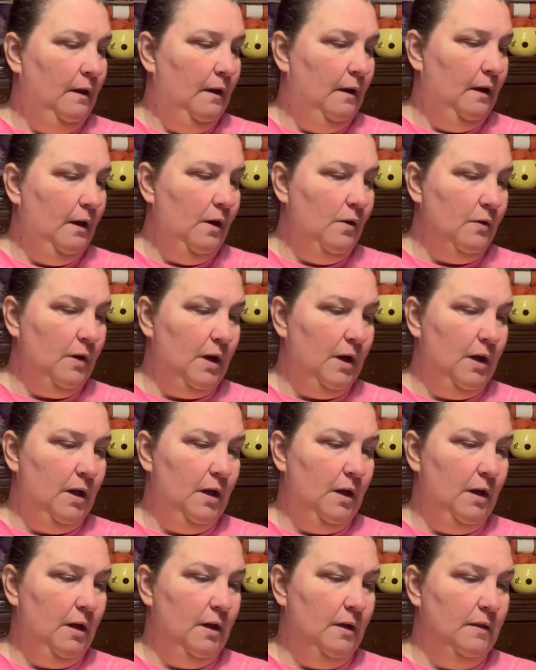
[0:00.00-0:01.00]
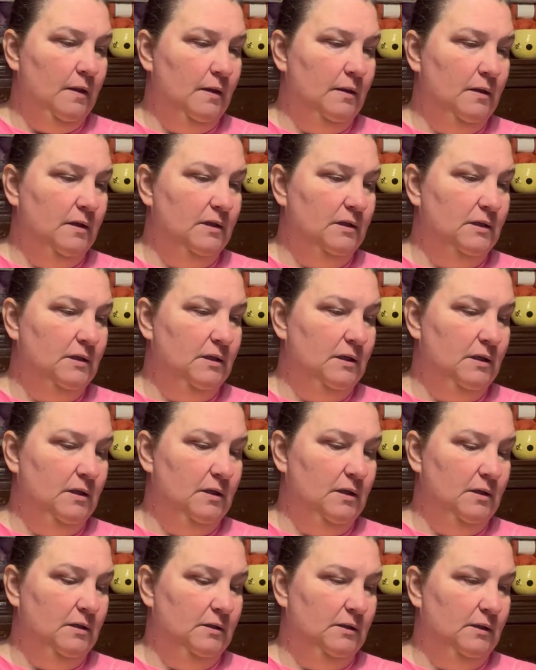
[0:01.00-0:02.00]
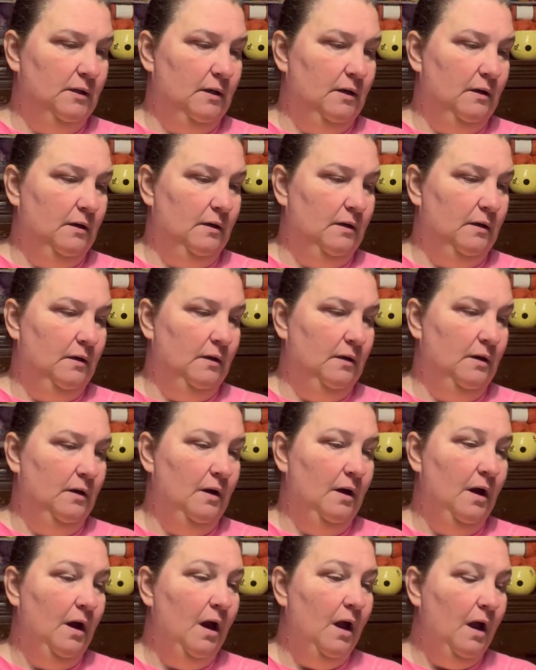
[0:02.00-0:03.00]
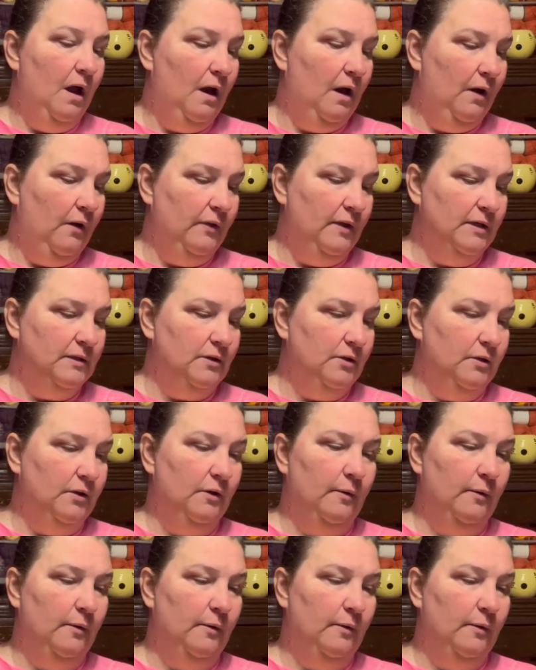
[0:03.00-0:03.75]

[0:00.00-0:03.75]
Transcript: Okay, and then this is oh, these are little